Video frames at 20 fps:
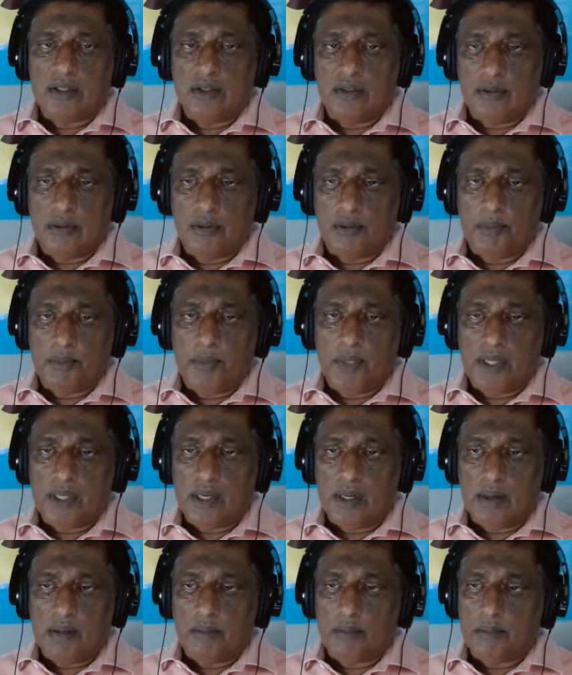to
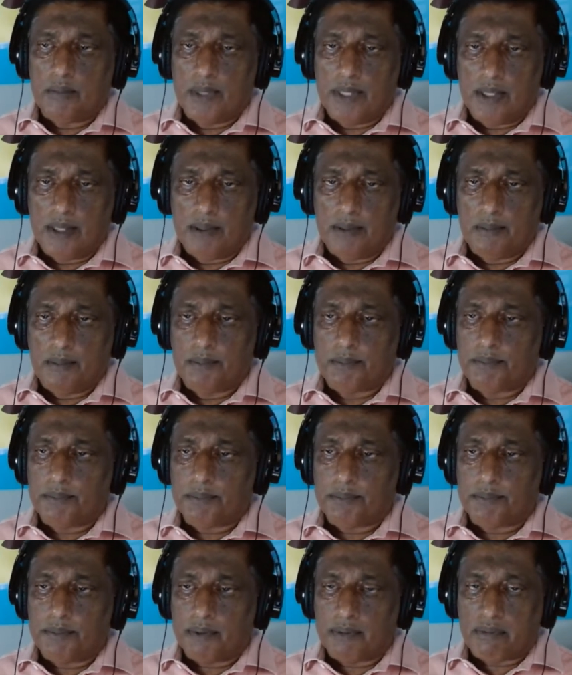become
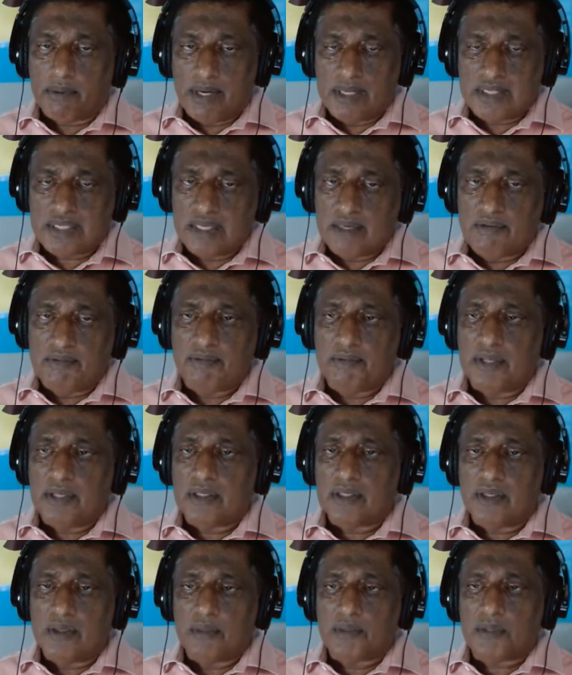progressive in
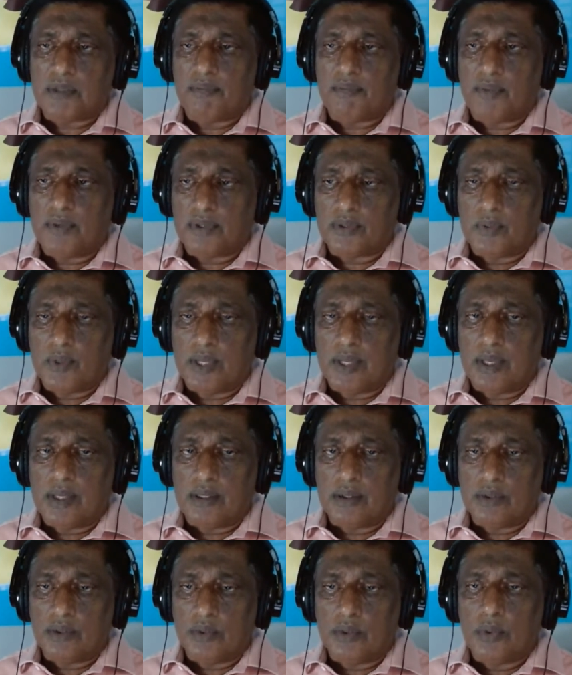terms of what we
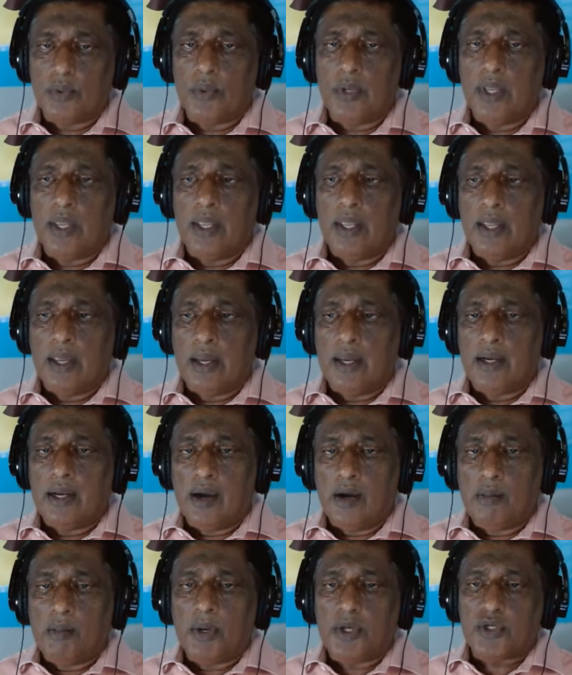can do and
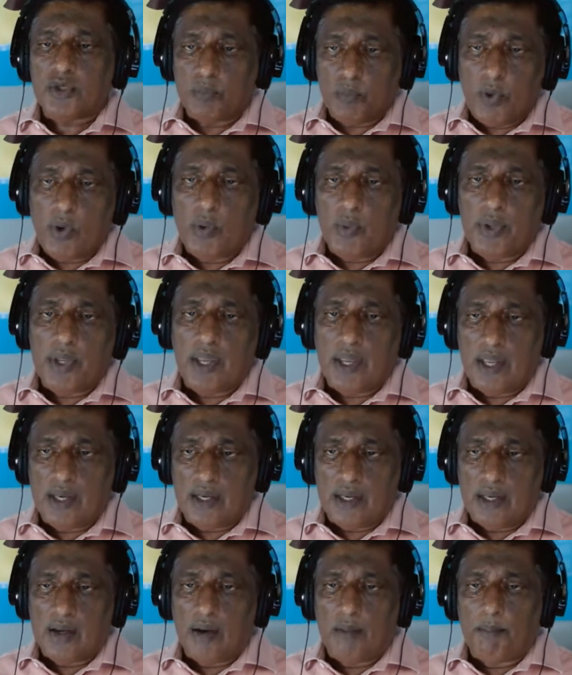how much more we can
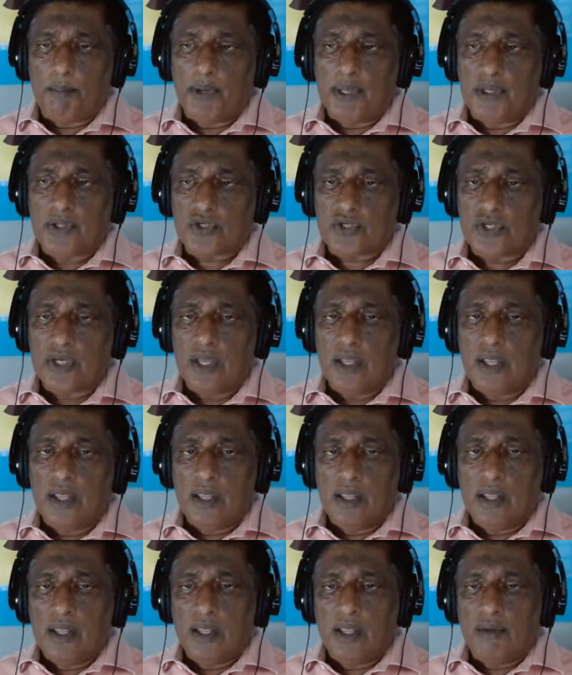accomplish
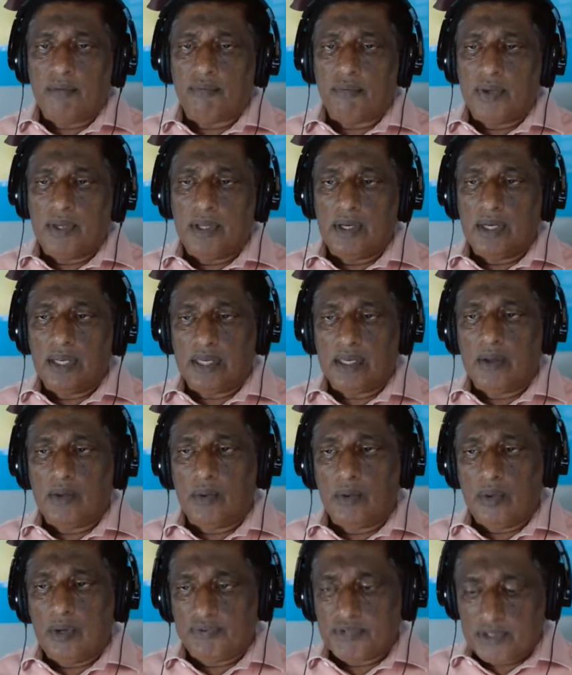if we let
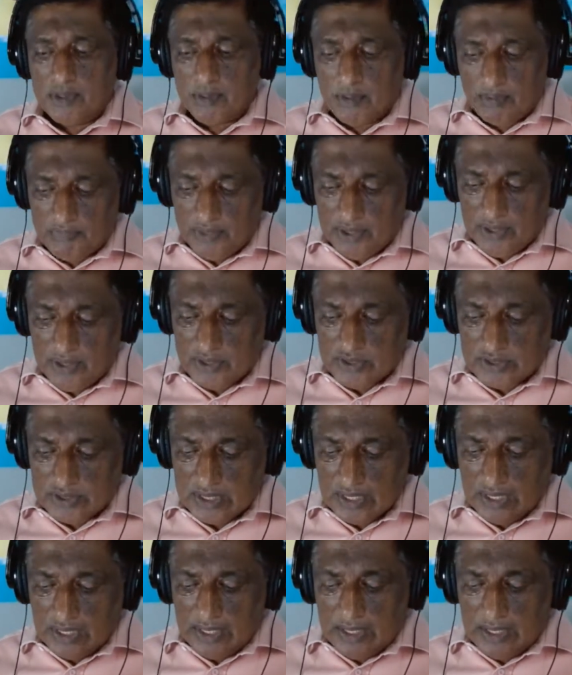go of some of these